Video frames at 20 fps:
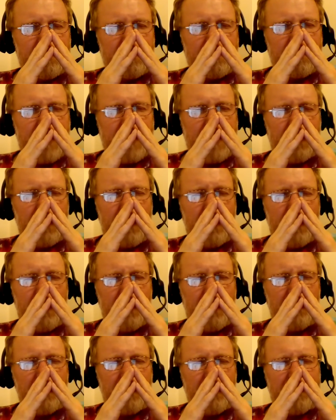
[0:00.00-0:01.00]
I don't know how
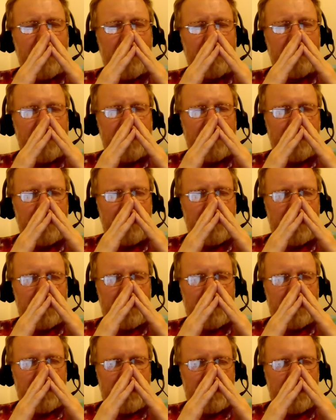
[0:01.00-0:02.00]
how to name it.
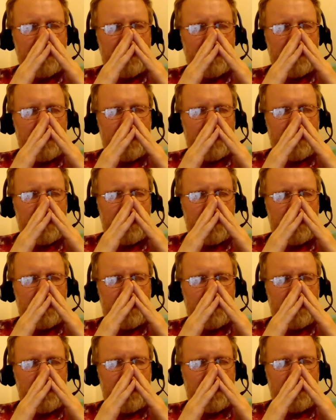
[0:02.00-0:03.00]

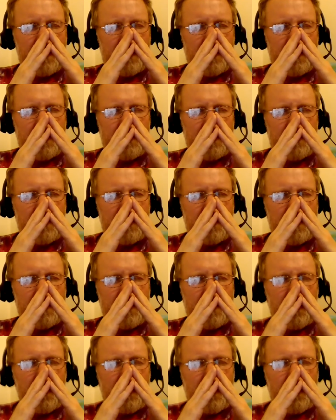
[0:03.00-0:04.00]
The
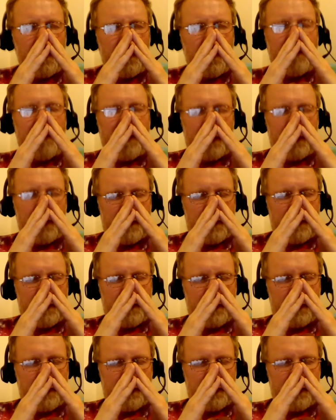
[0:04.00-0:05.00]
crucifixion
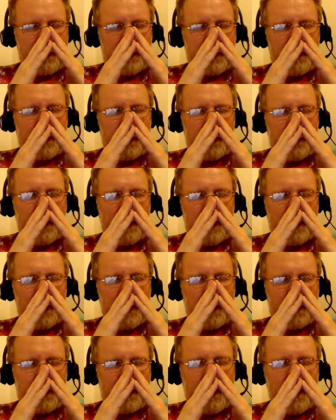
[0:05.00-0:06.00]
situation.
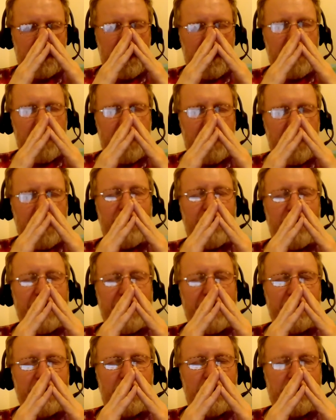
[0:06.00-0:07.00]
He
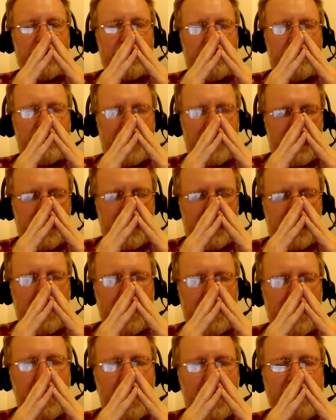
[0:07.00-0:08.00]
created the crucifixion
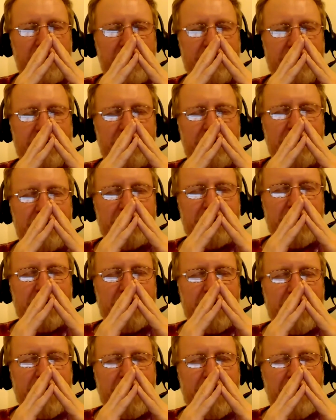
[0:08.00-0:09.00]
because
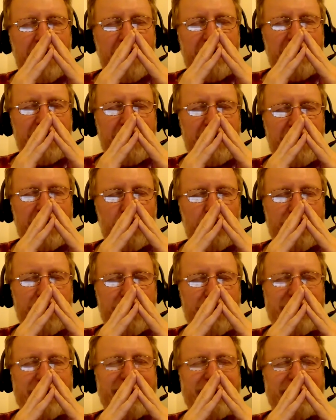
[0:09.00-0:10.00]
that
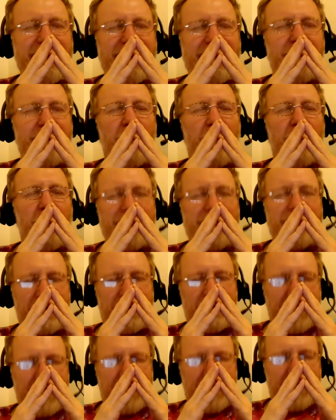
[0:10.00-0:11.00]
was the most
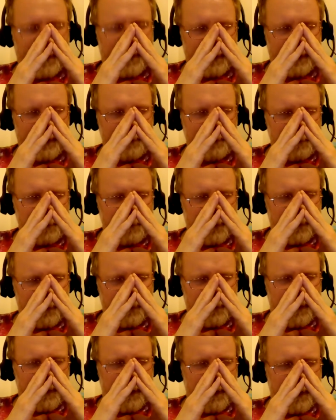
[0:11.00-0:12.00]
enlightening,
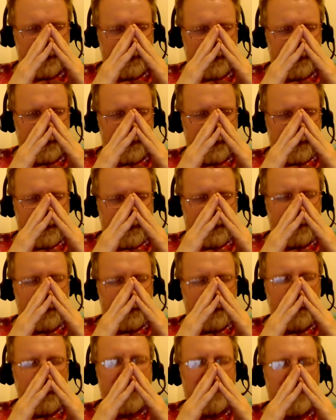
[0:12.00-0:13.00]
the
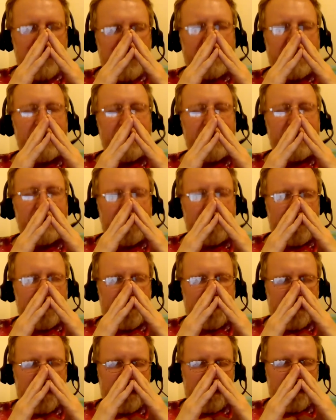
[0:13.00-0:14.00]
most enlightening
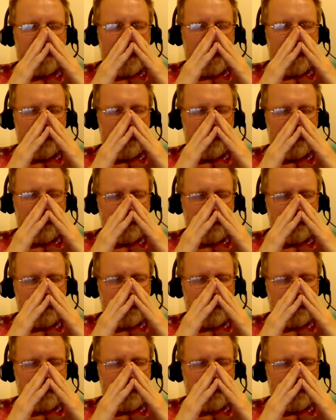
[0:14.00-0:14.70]
scenario